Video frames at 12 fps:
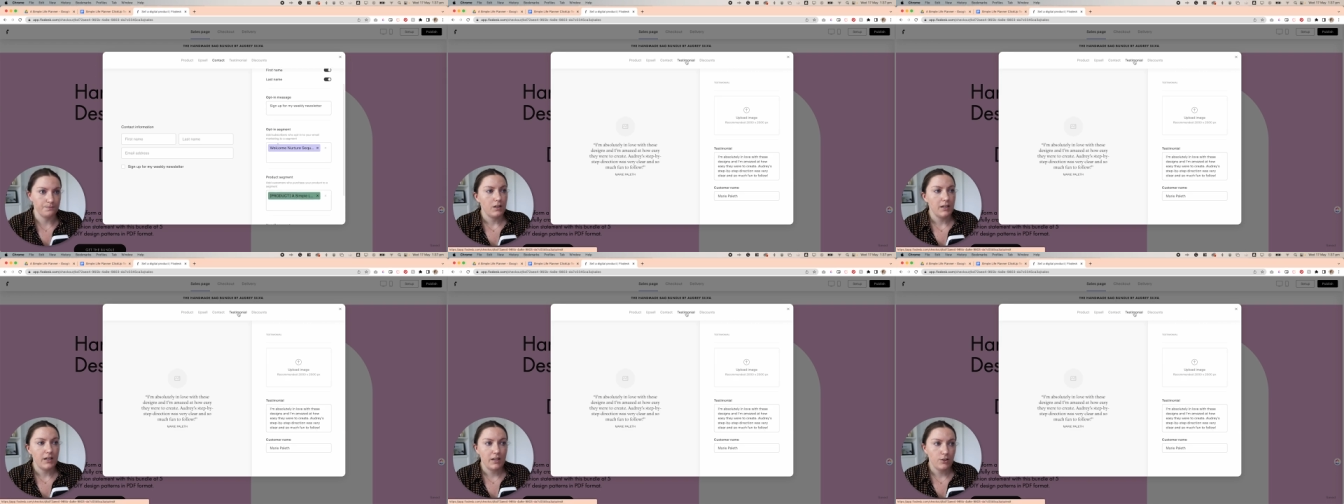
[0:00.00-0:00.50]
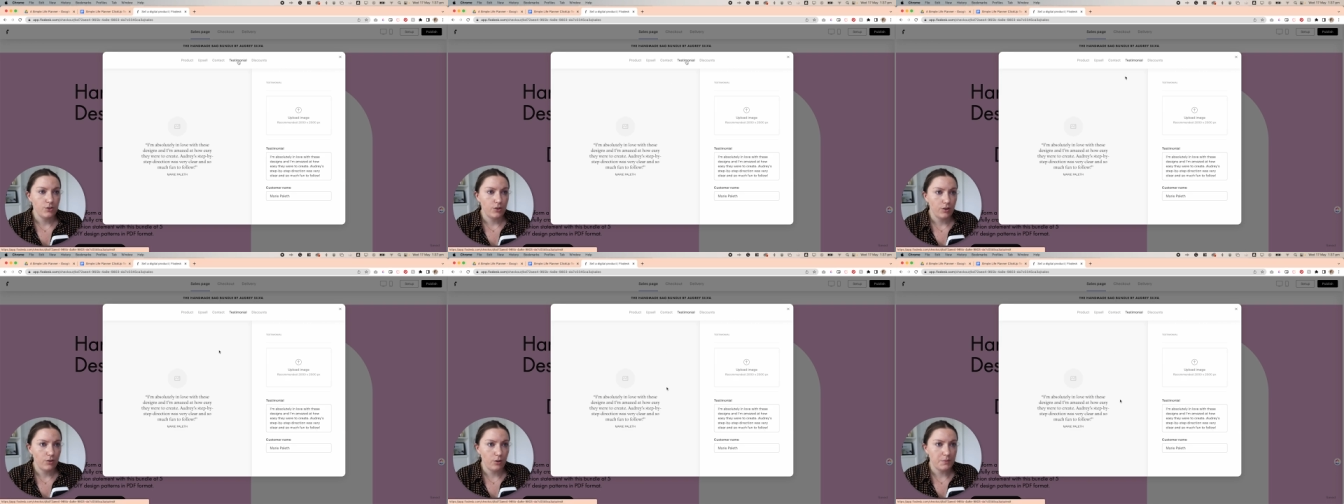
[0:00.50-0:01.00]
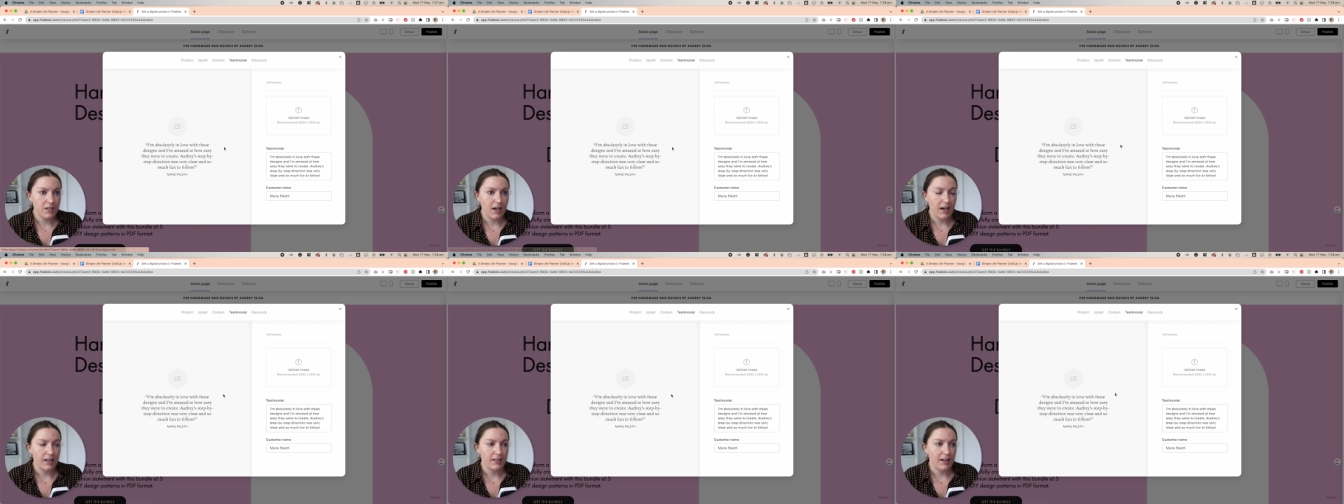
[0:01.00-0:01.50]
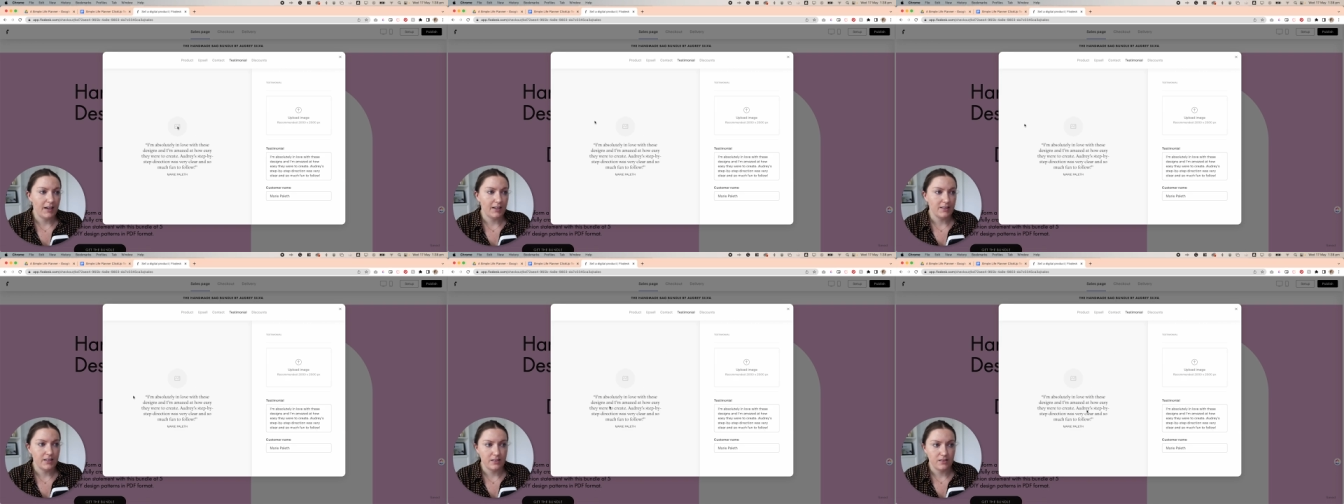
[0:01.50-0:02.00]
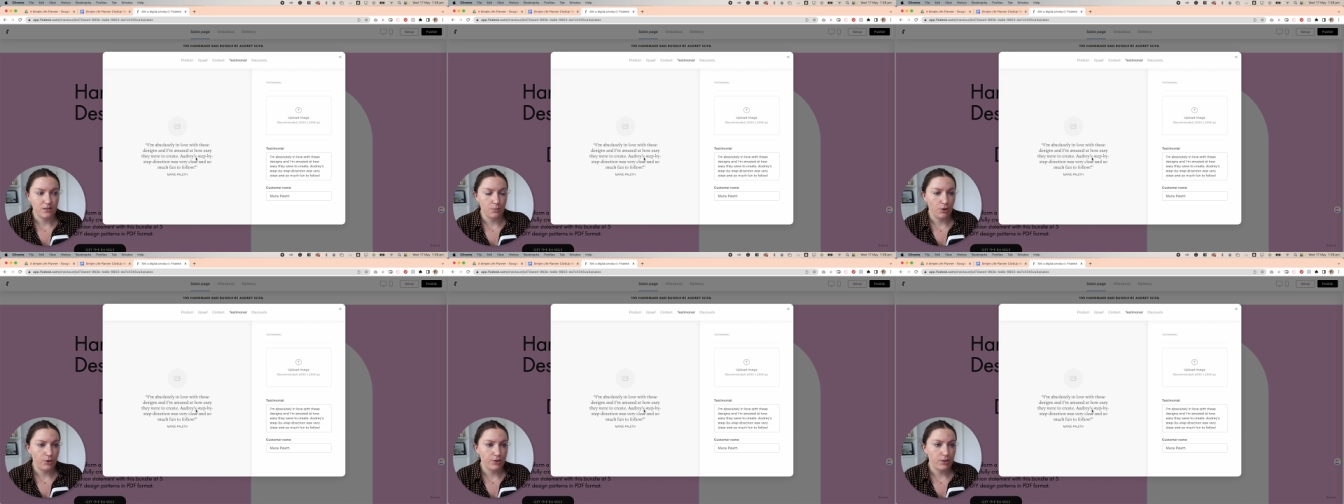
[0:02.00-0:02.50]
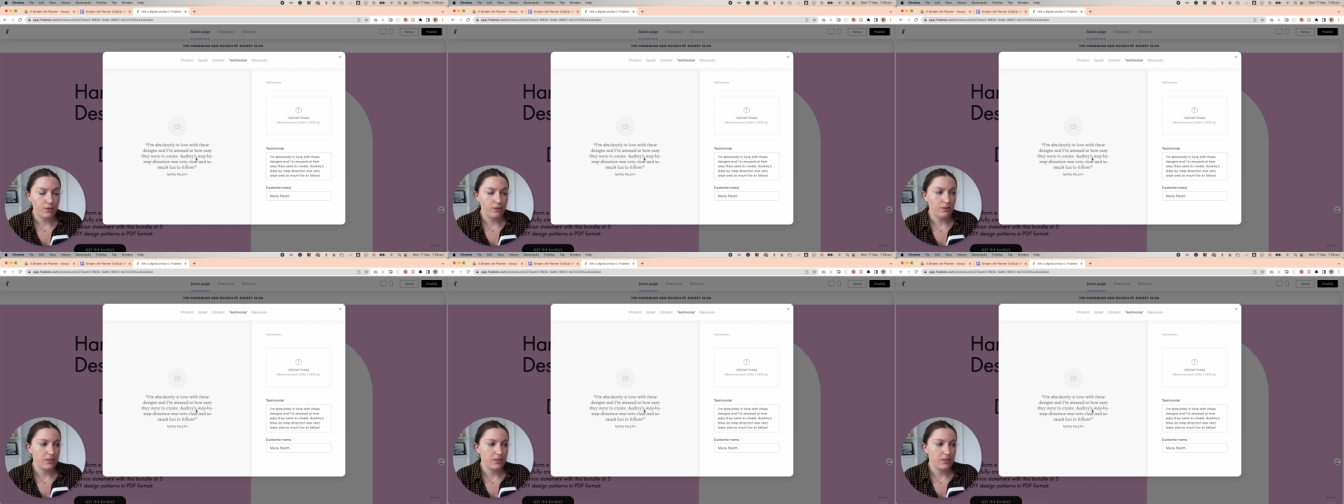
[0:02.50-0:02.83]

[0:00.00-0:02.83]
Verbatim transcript: Here you can opt to add a testimonial.